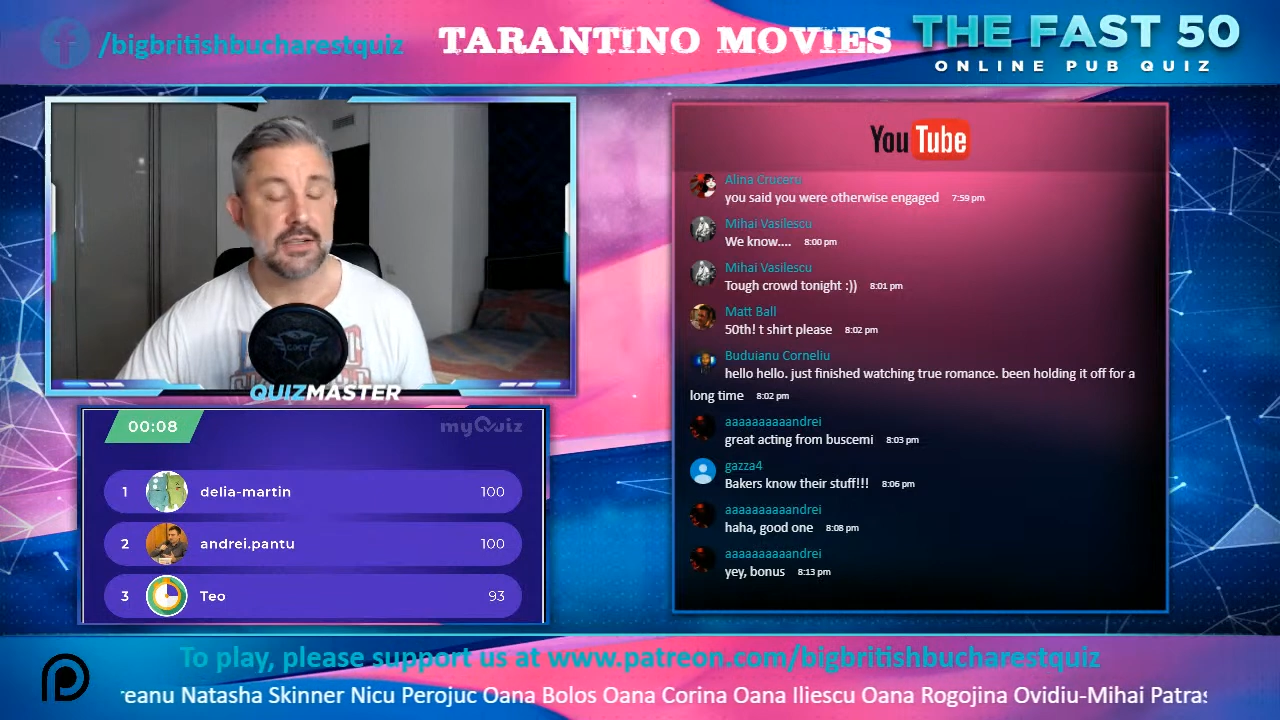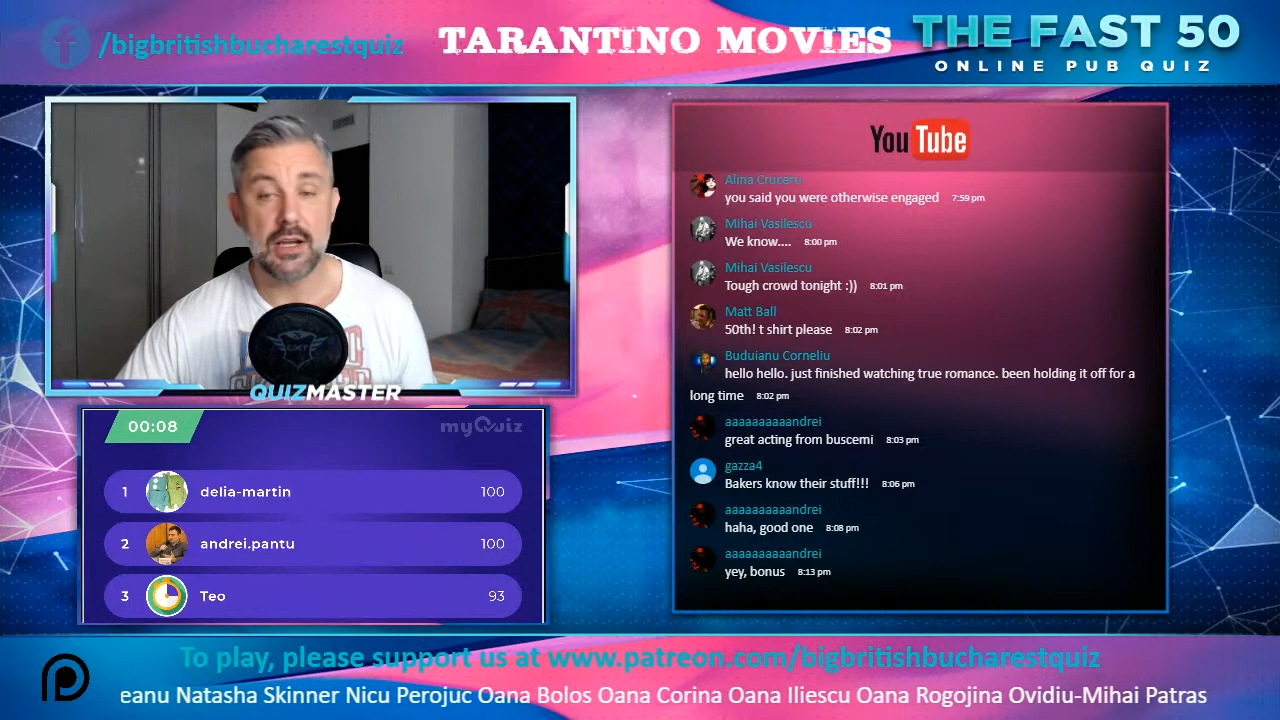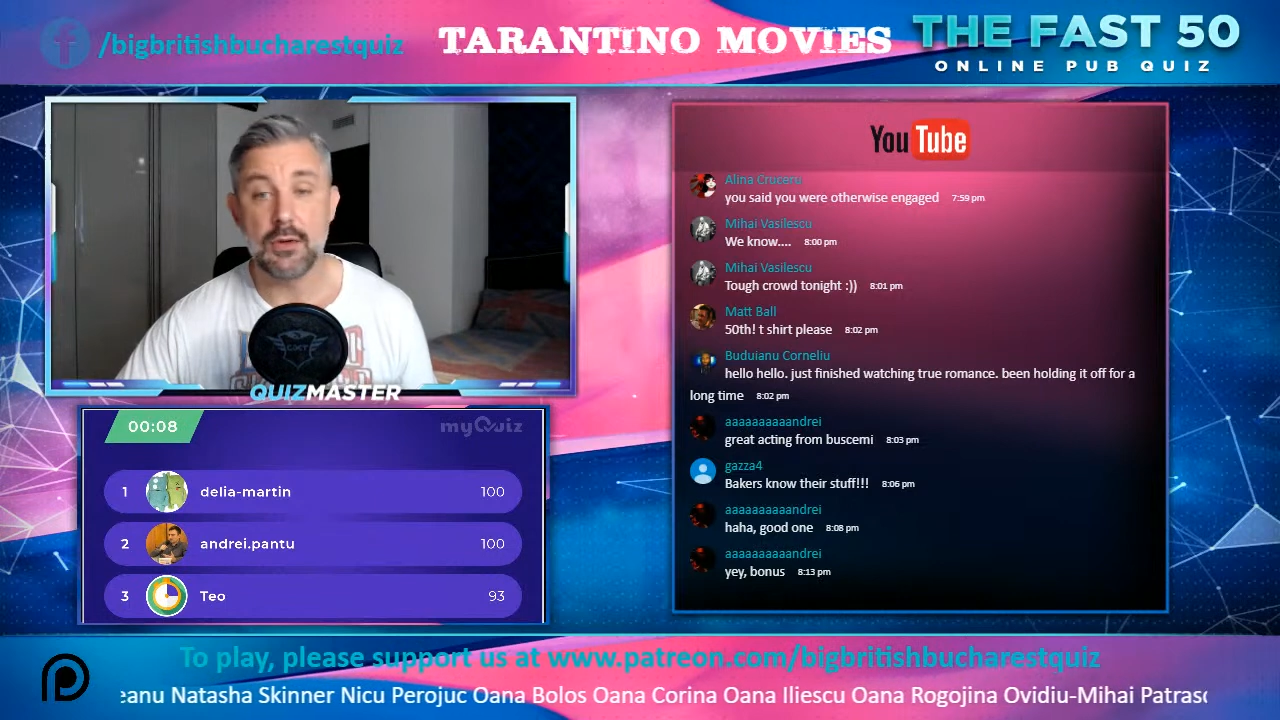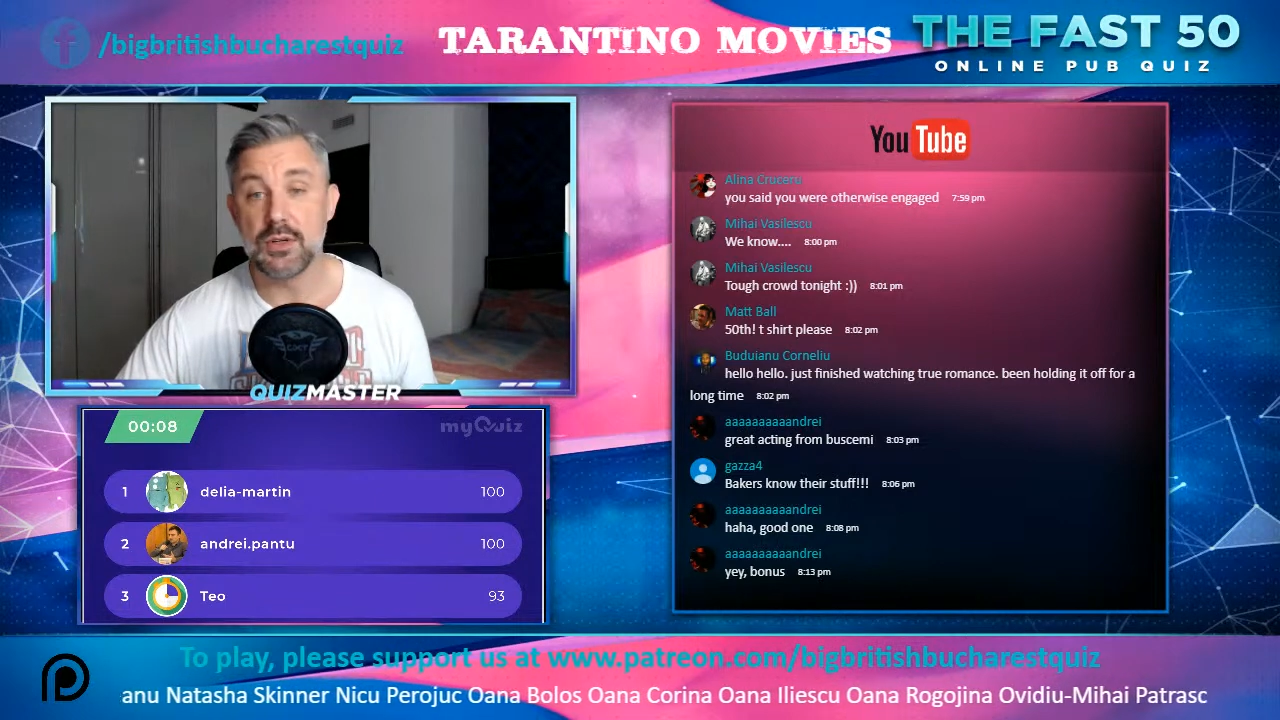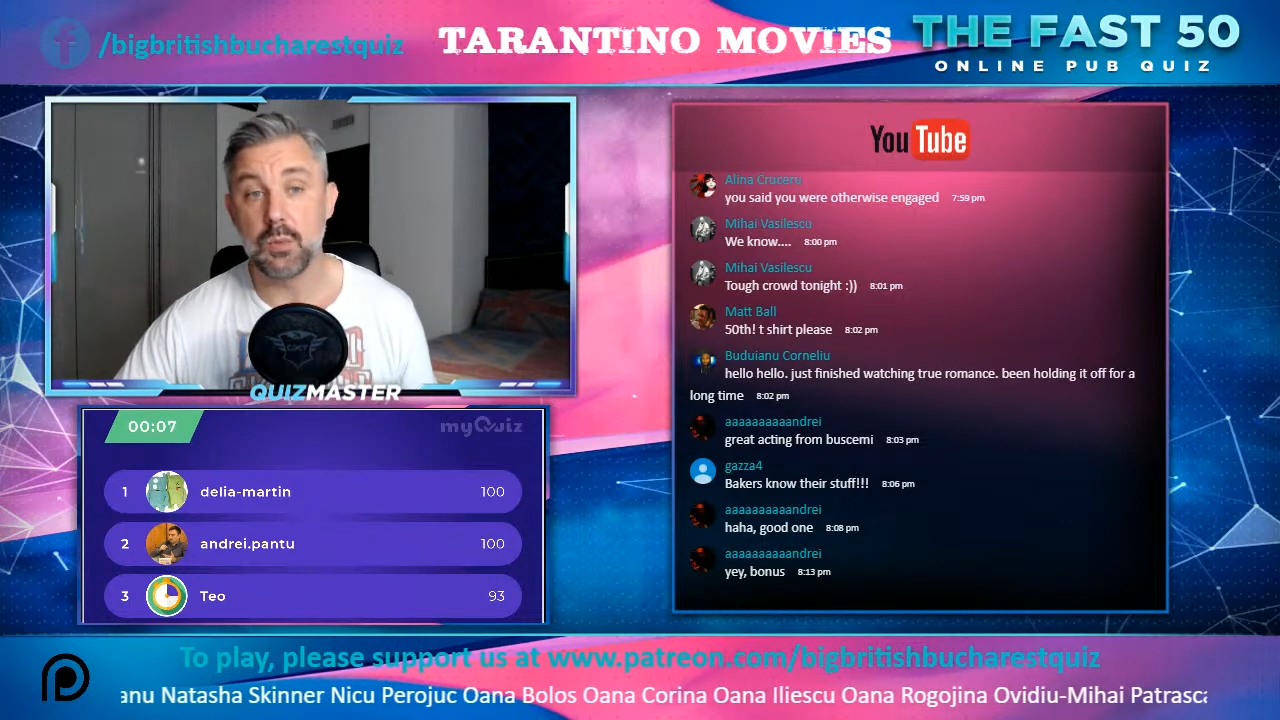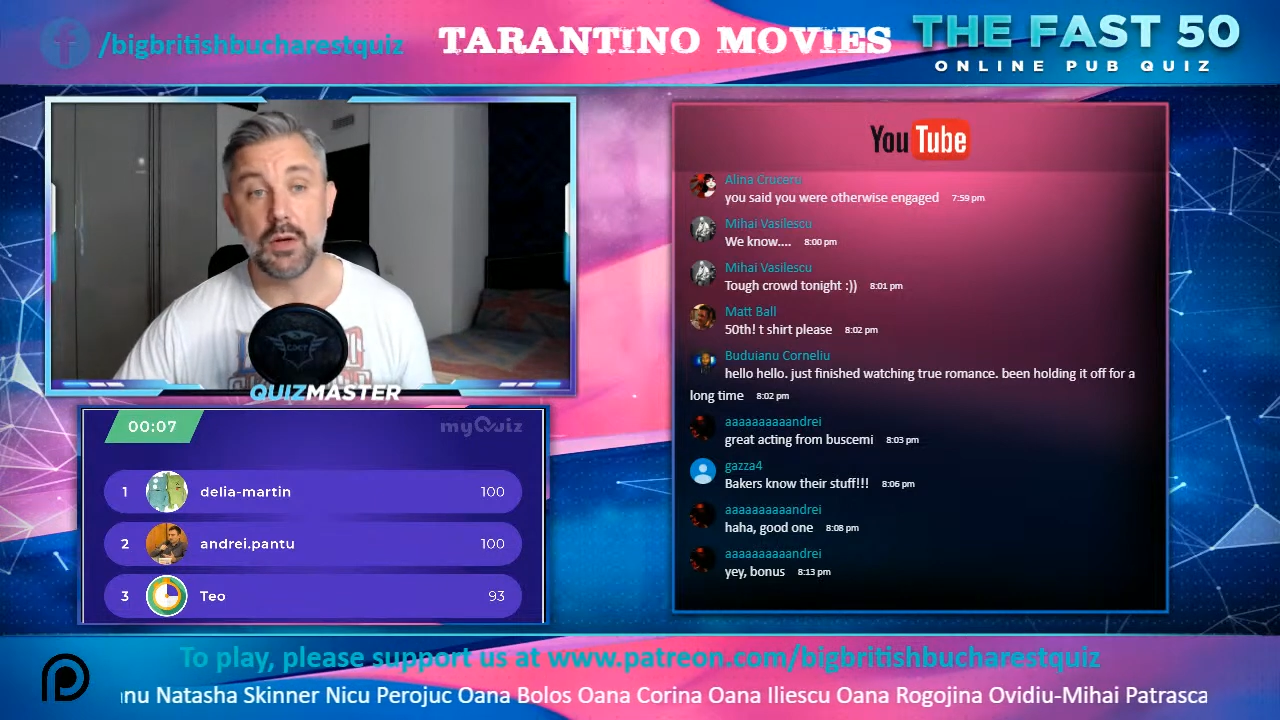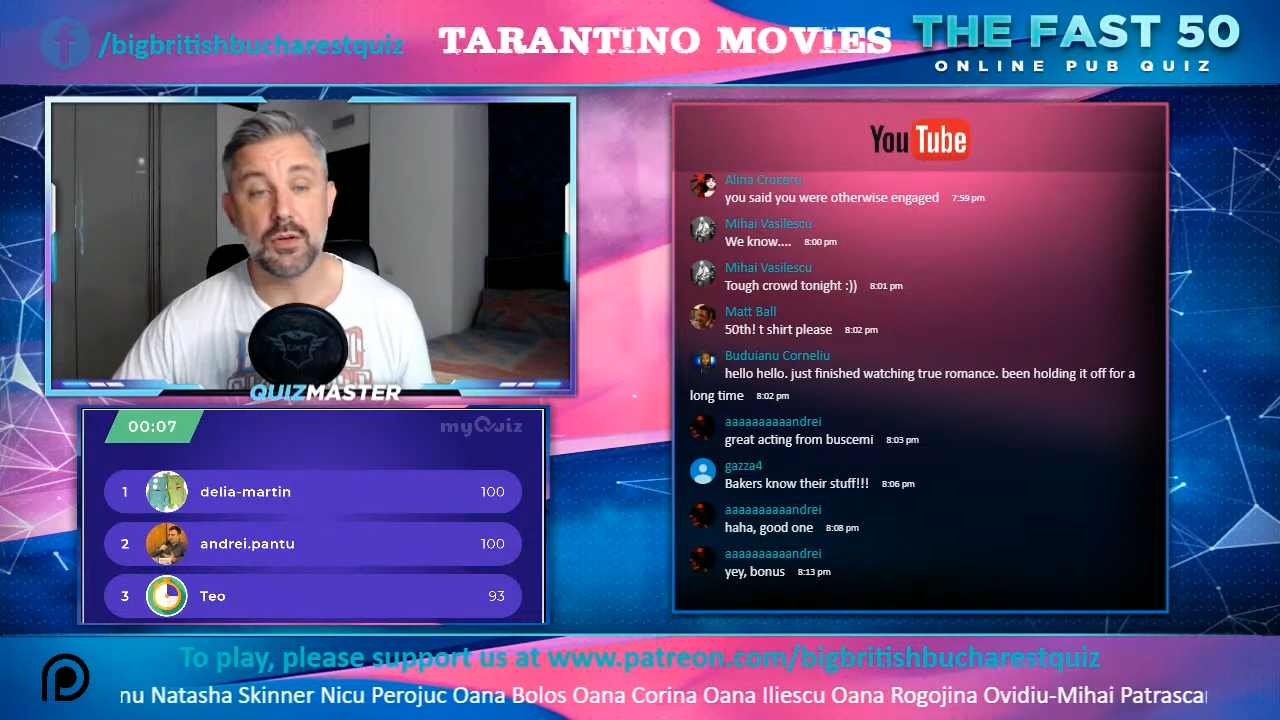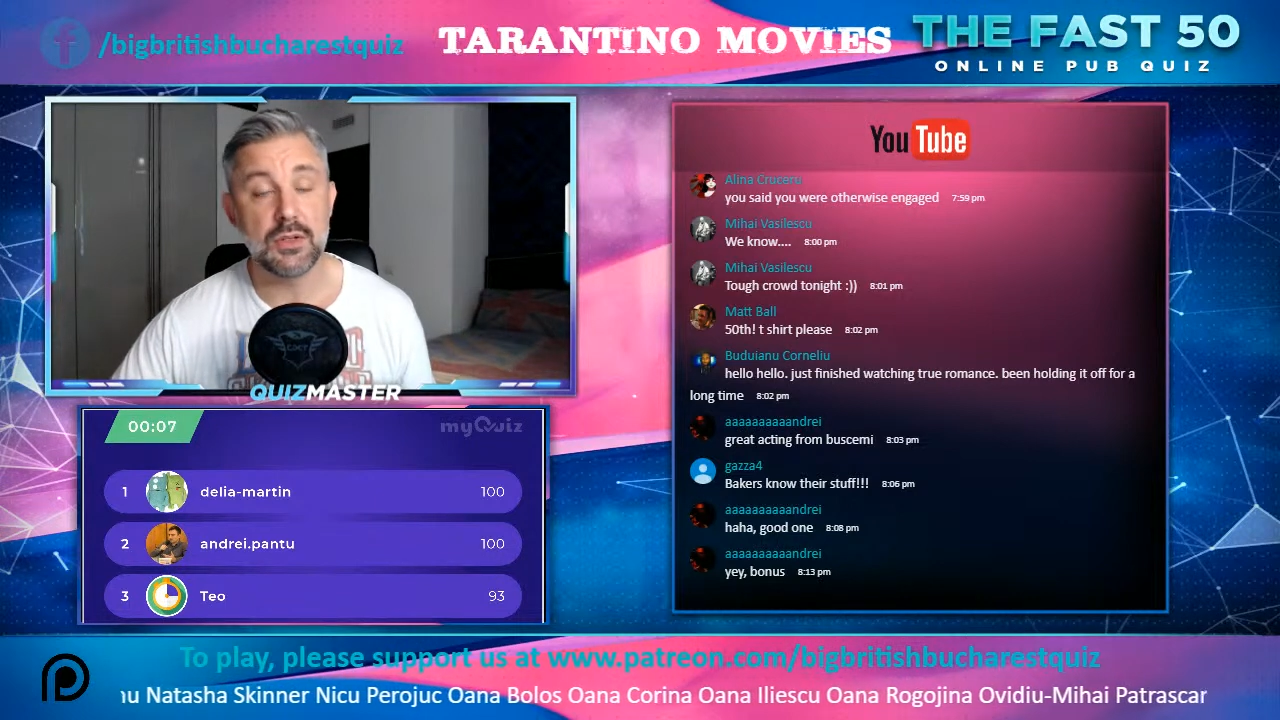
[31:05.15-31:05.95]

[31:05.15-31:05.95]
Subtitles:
So just 1 or